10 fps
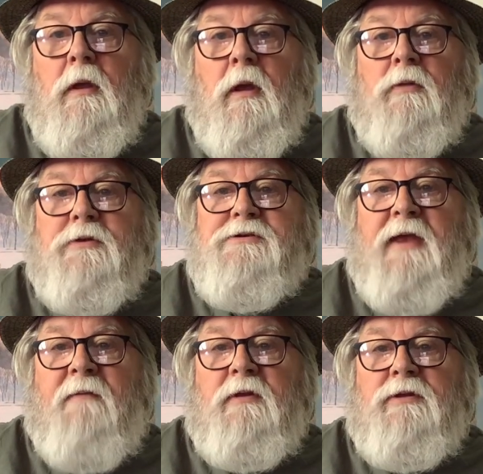on the
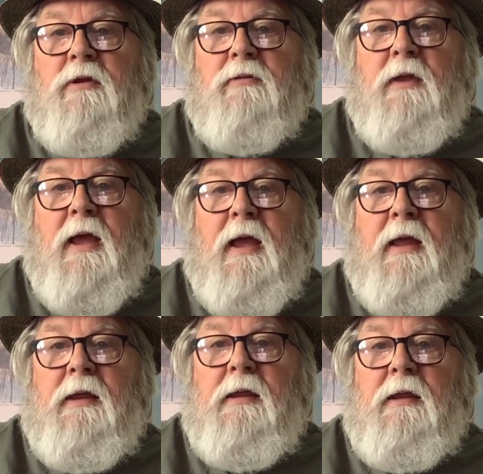7th on the
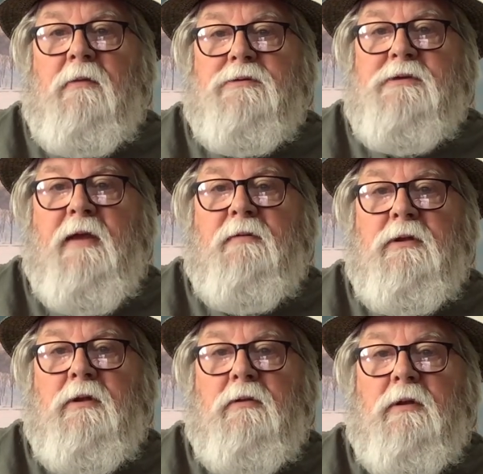high E, on
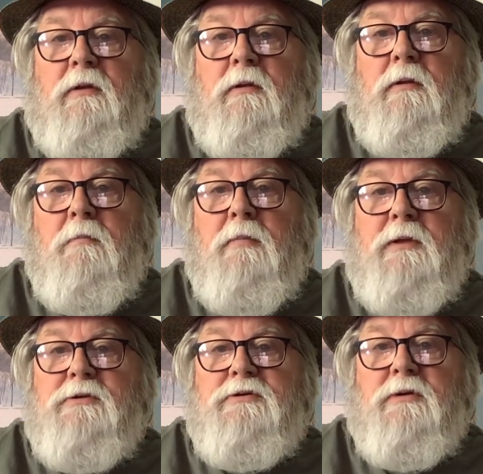7th on the
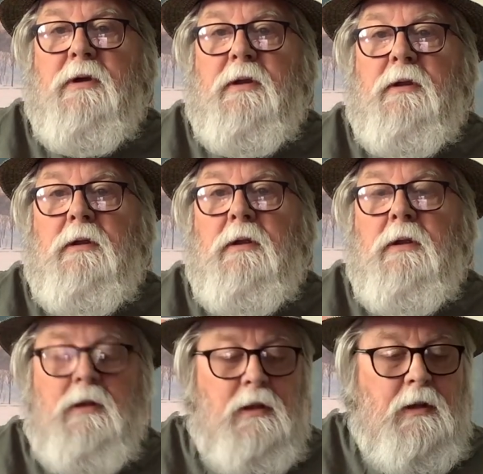B string,
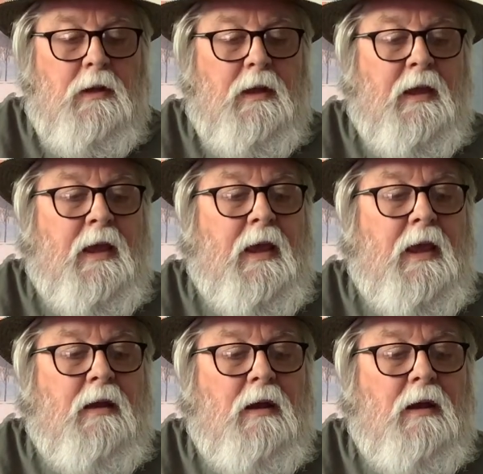and